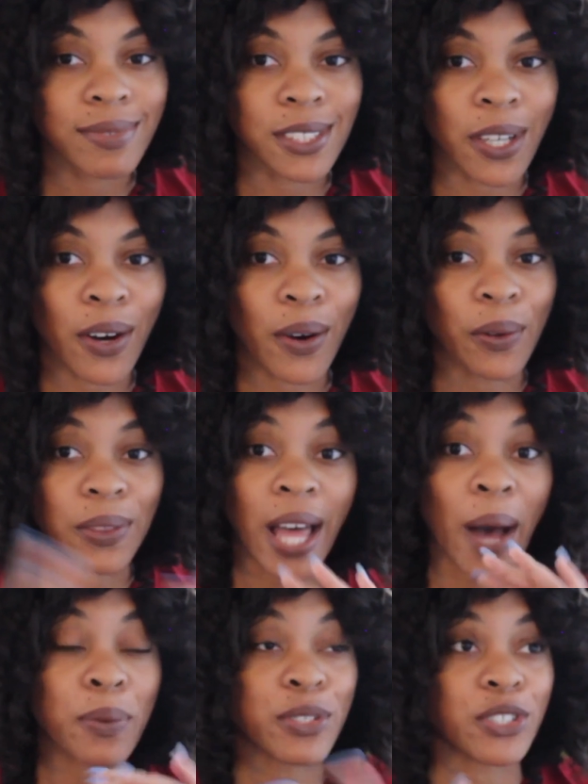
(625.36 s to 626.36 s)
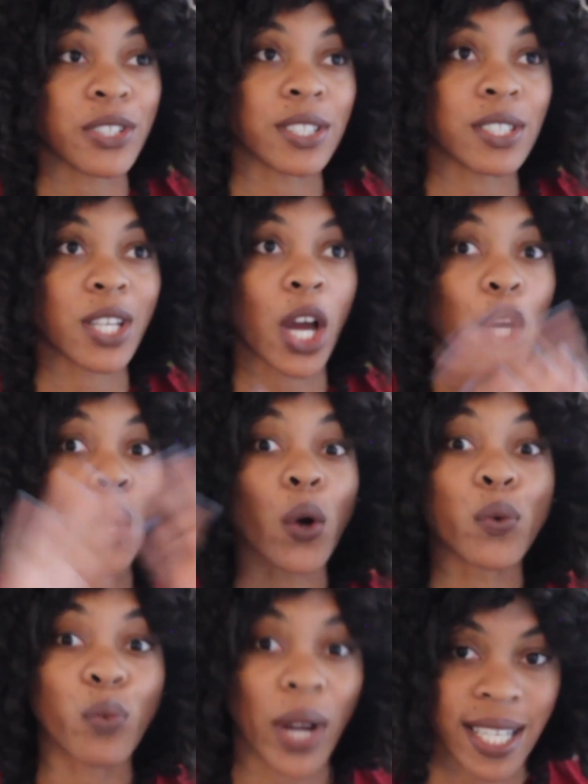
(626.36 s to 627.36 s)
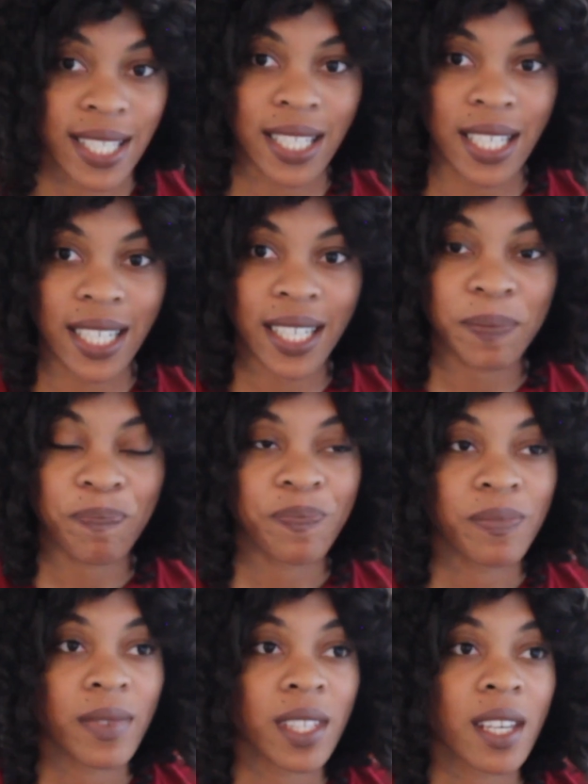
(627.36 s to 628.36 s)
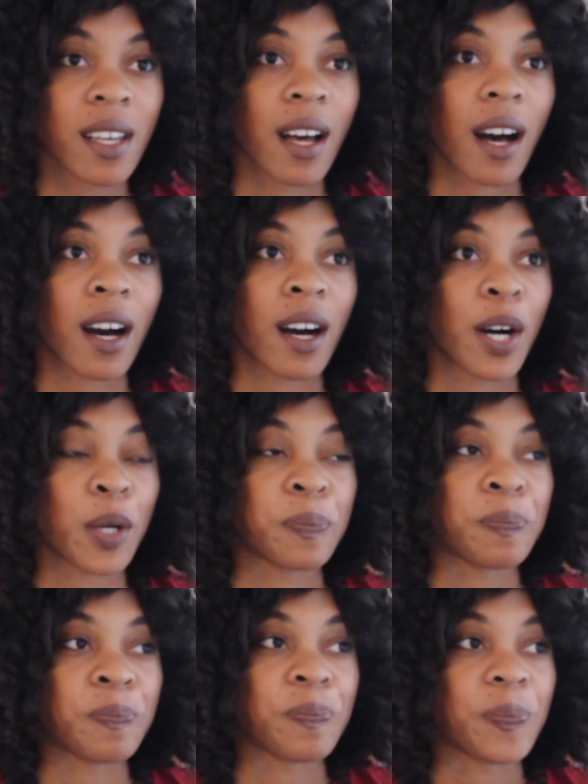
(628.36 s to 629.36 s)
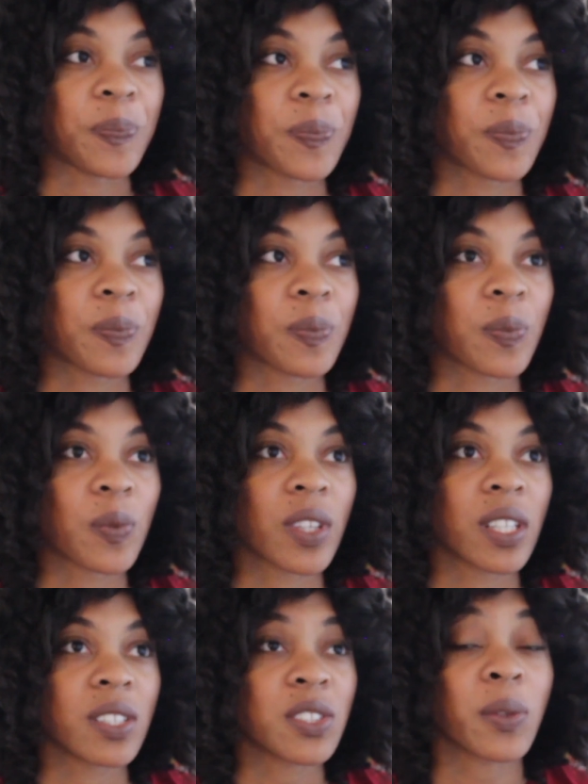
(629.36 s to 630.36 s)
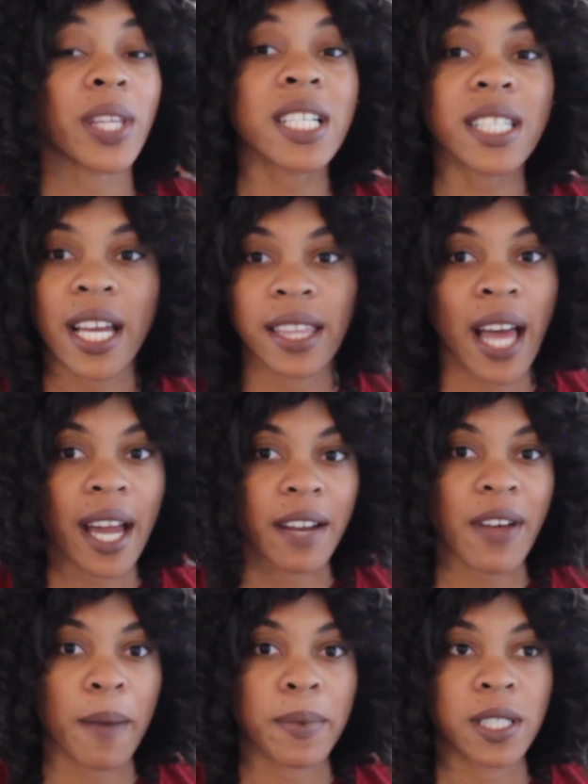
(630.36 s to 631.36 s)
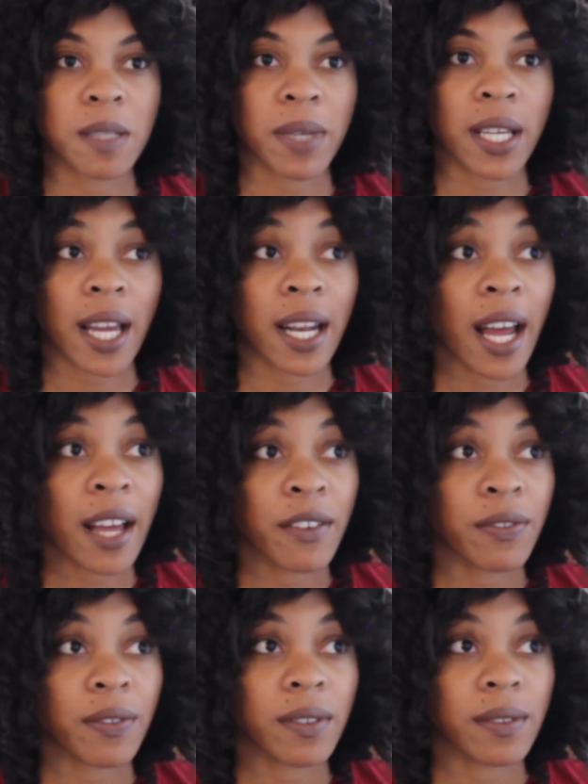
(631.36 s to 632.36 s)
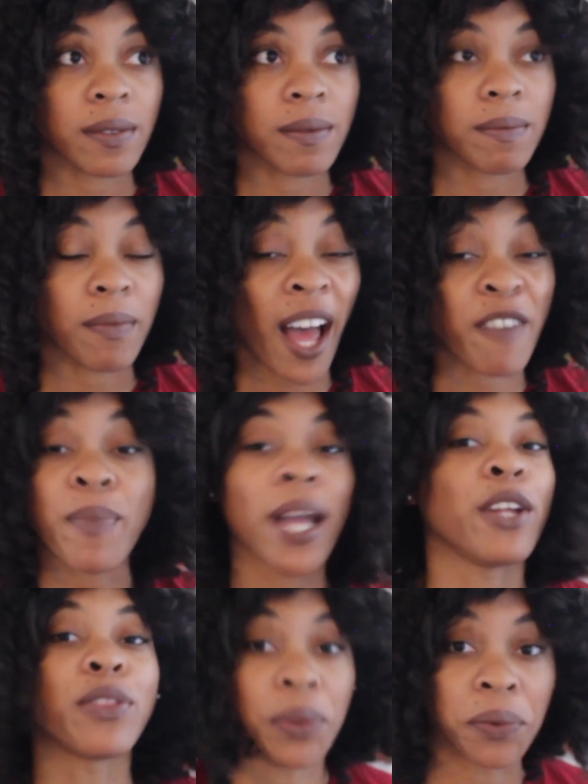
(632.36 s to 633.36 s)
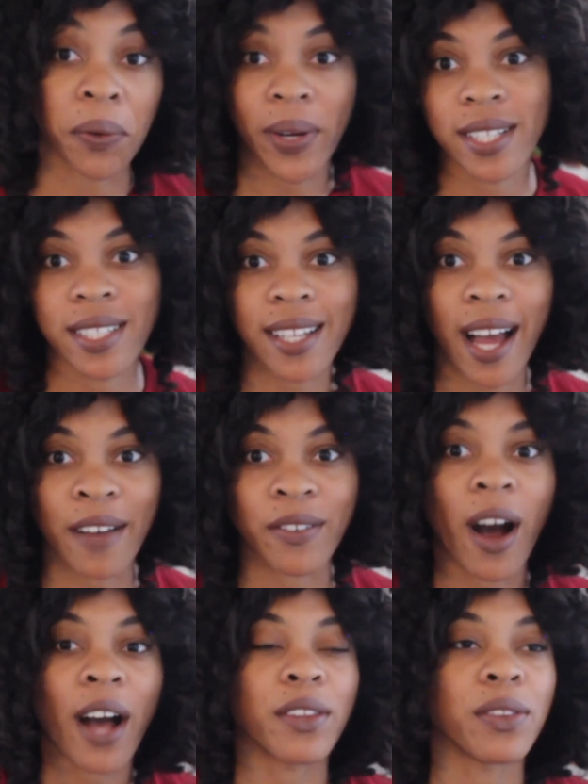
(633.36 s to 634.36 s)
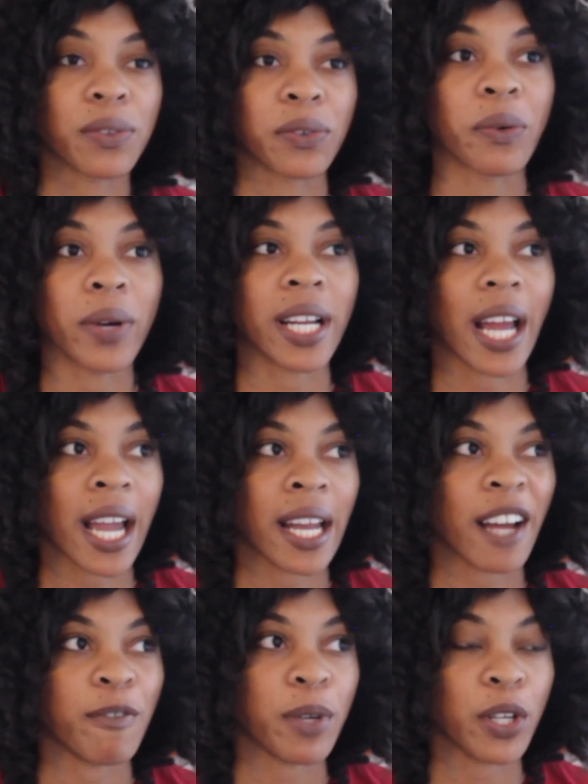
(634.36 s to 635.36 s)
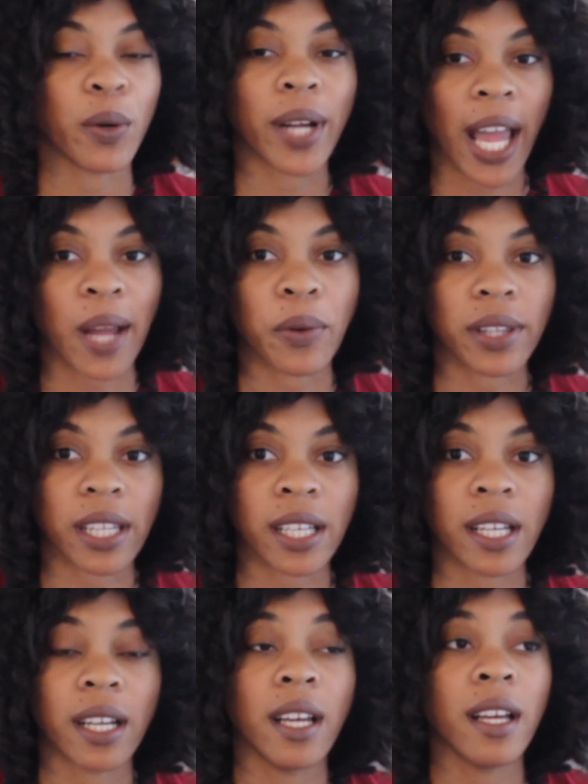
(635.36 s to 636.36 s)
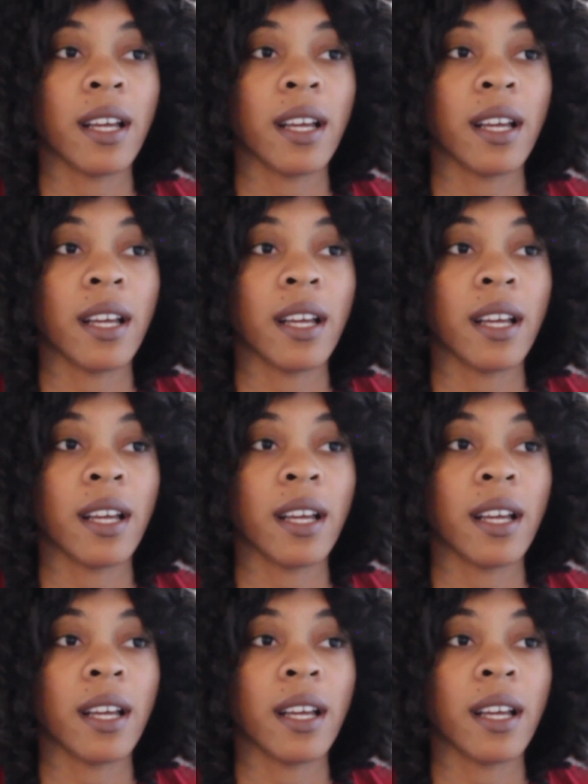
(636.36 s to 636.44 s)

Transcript: So that was just crazy. So things like that have happened to me, and I've made it through it. I've gotten through it, and I've been okay with it.